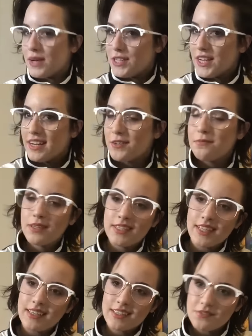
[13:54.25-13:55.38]
my channel. Please
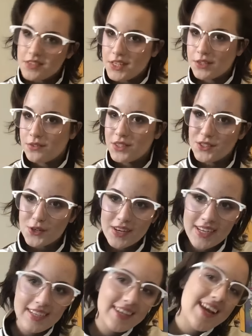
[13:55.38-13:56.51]
like this video if you enjoyed
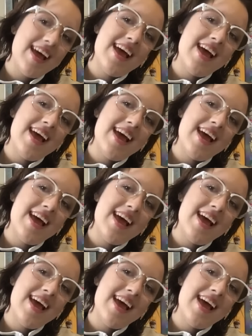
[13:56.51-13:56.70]
it.